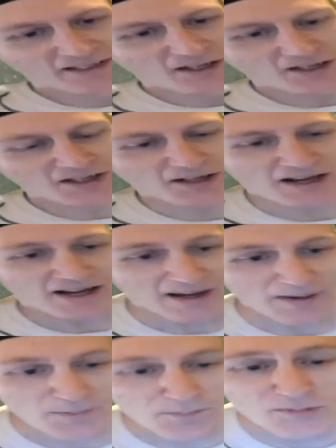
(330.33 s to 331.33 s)
Yeah,
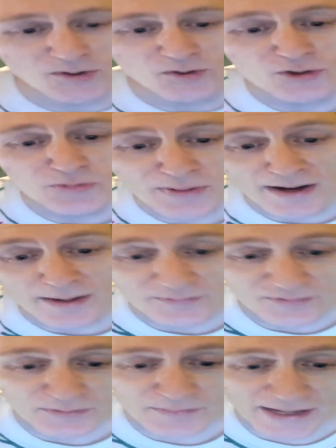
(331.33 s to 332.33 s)
a huge pop
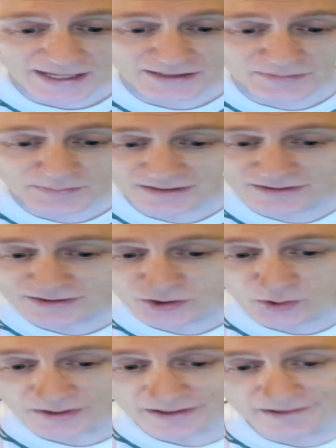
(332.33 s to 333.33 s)
for Max
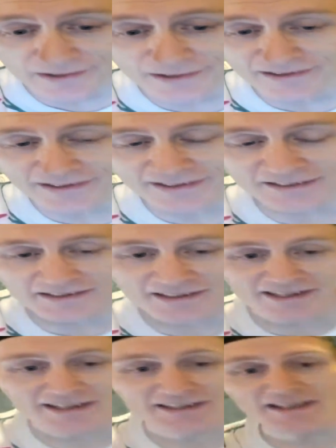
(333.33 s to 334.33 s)
Montoya
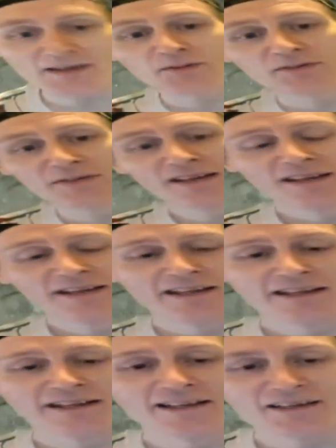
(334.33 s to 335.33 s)
tonight. That was
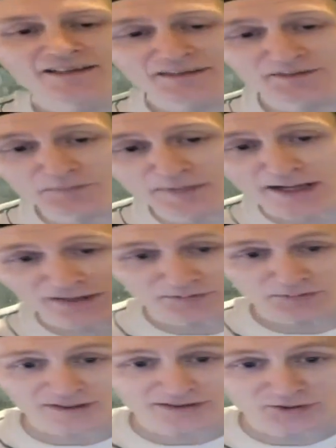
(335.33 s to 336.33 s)
Max
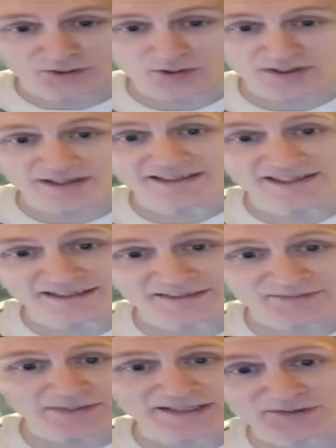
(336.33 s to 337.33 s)
Montoya.
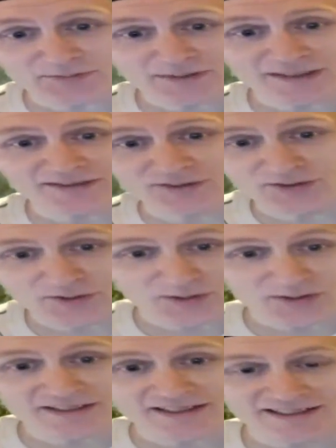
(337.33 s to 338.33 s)
Max
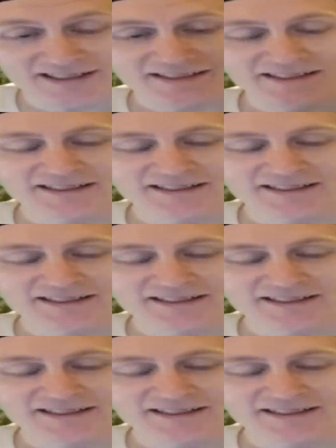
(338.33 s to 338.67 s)
Montoya.